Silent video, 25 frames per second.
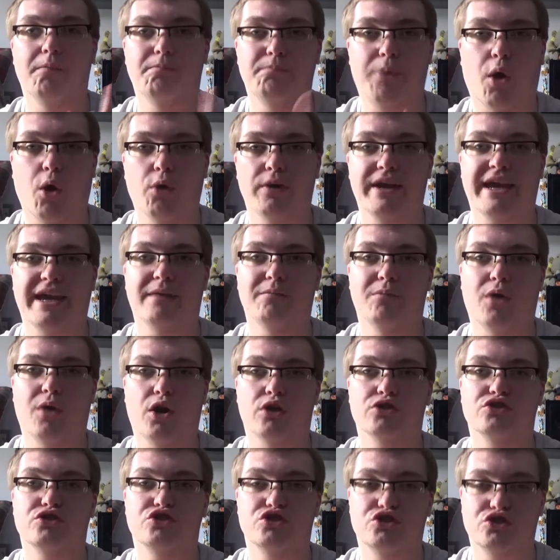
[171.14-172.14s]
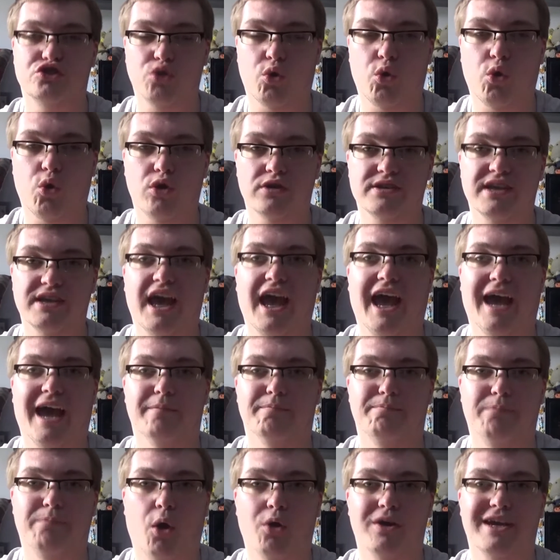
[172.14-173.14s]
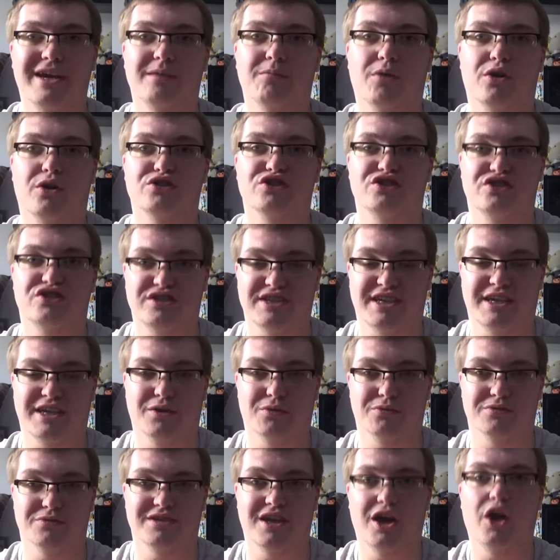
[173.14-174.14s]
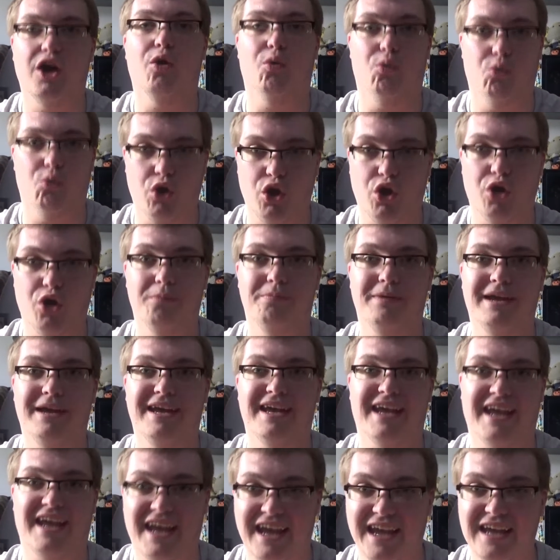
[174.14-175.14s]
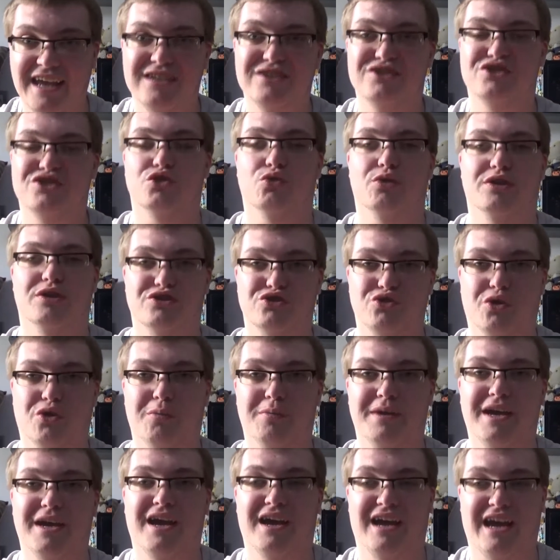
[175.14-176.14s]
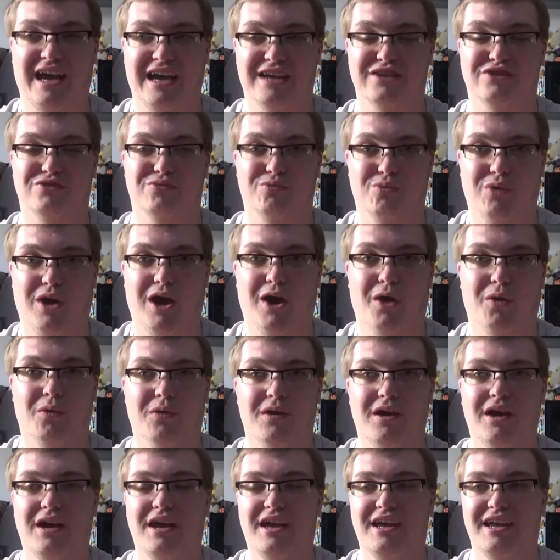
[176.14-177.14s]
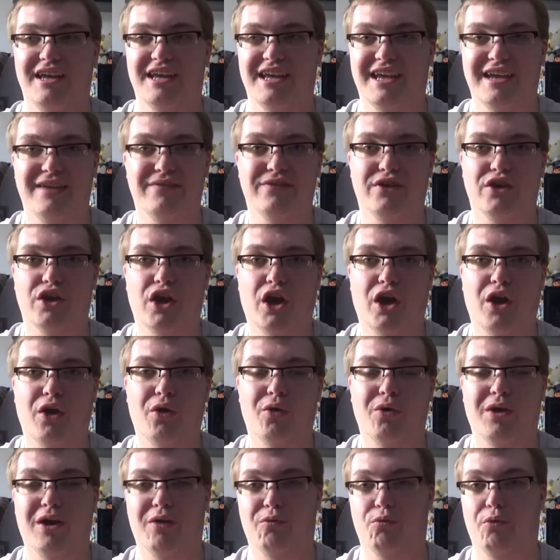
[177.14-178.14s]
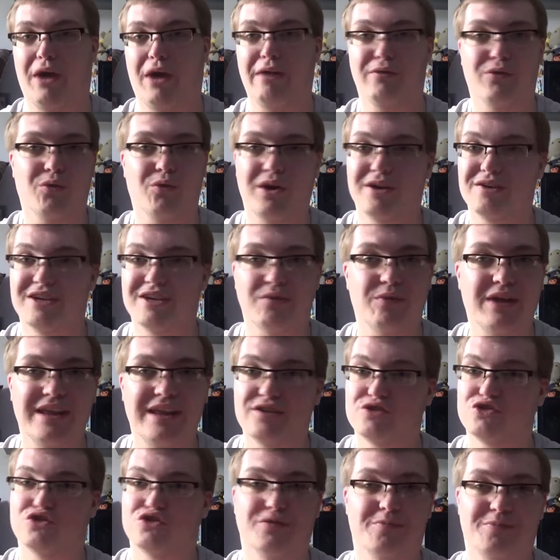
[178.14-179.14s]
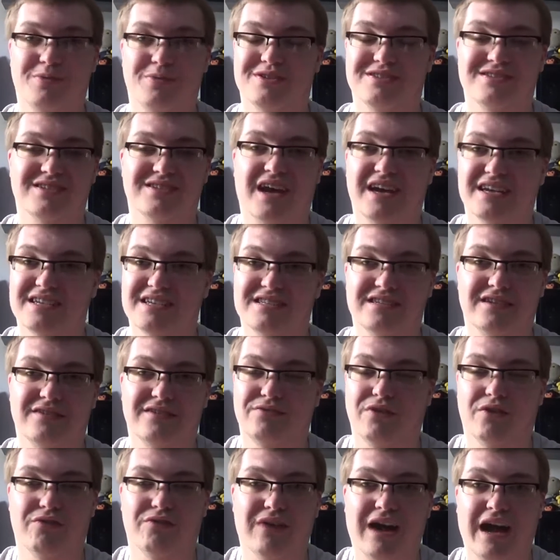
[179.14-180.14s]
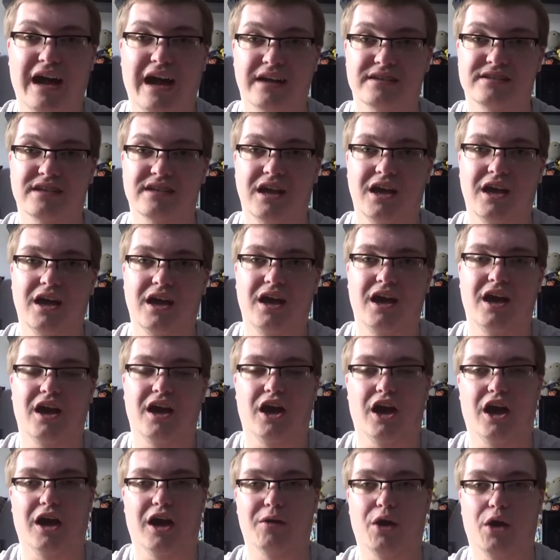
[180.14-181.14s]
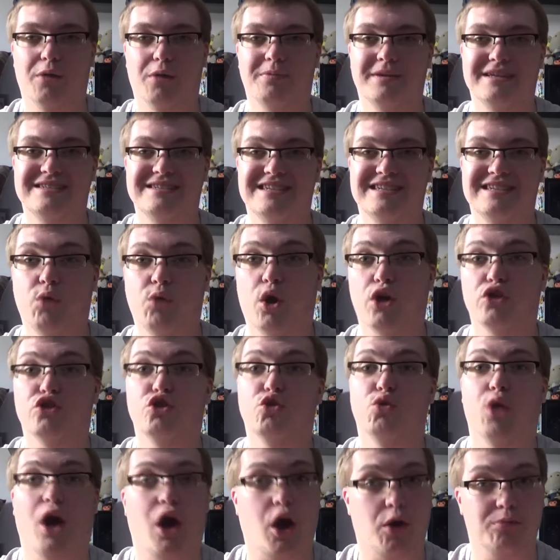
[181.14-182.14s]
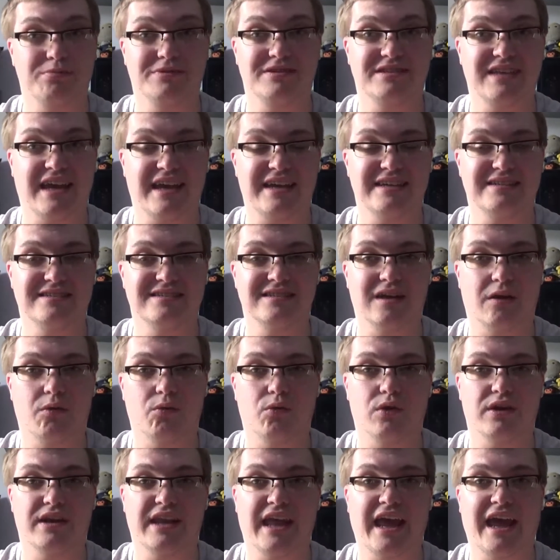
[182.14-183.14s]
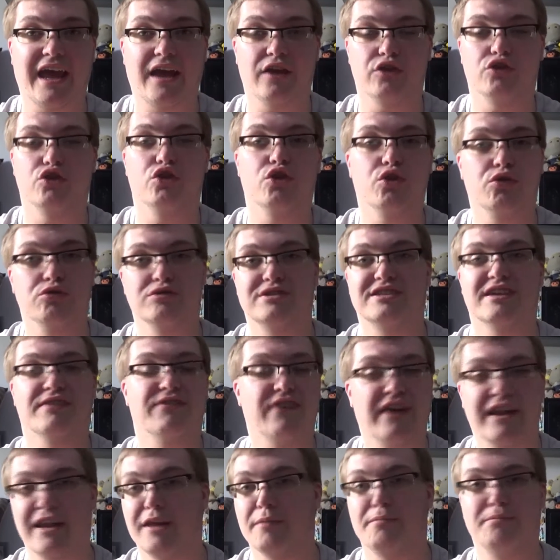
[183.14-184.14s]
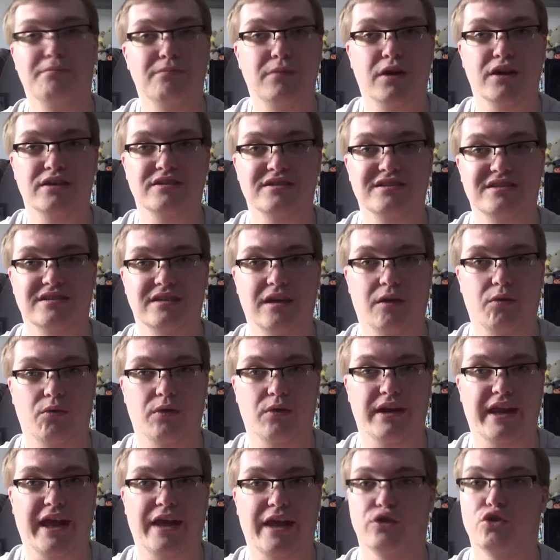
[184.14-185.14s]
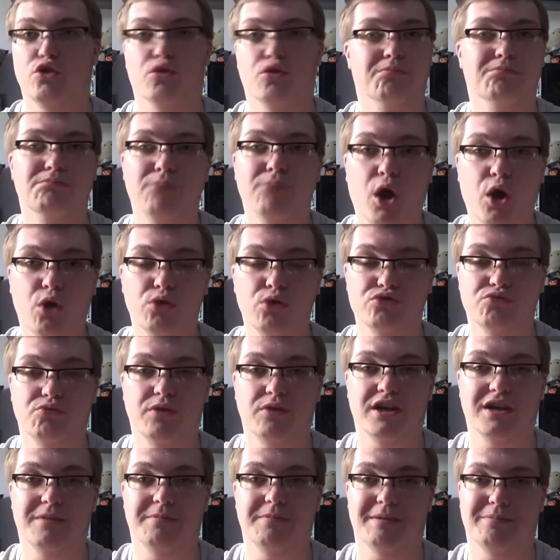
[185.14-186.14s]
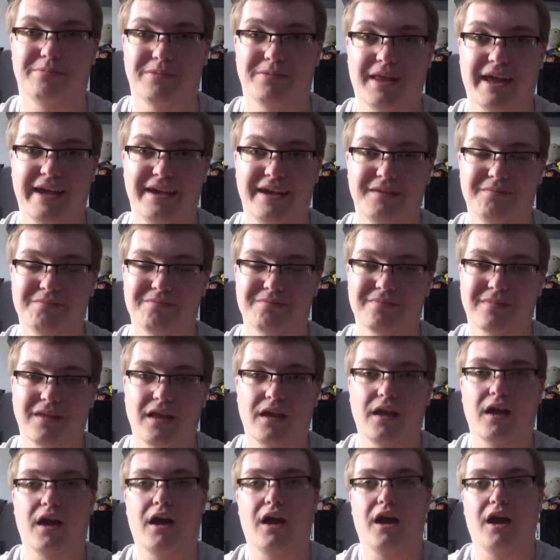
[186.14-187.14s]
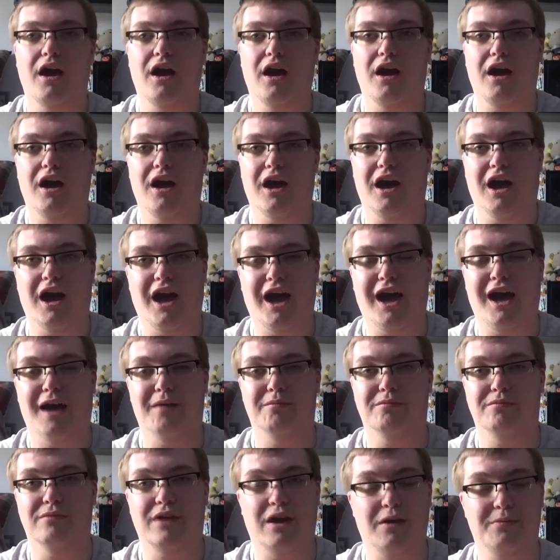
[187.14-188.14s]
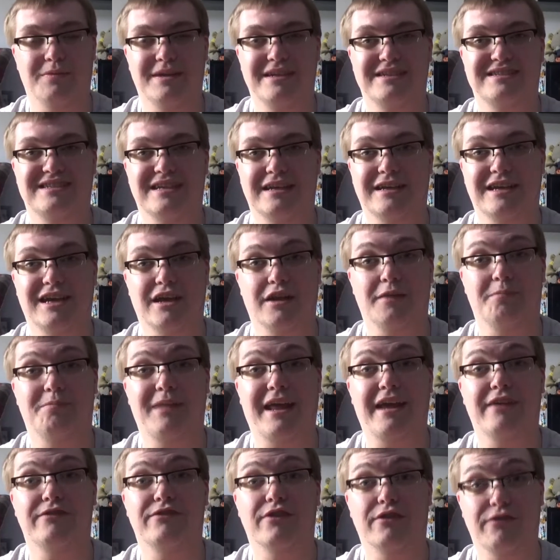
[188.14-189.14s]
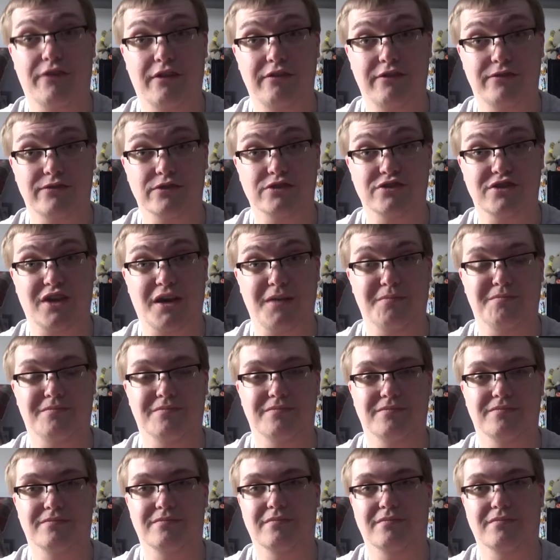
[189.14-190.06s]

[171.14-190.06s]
Pokemon Sword and Pokemon Shield will be into Insomnia as well. Even though everyone can be super excited for that, and hopefully what new updates that one here, new developments that one here, new modes we're going to be playing. Hopefully see get to play for the very first time.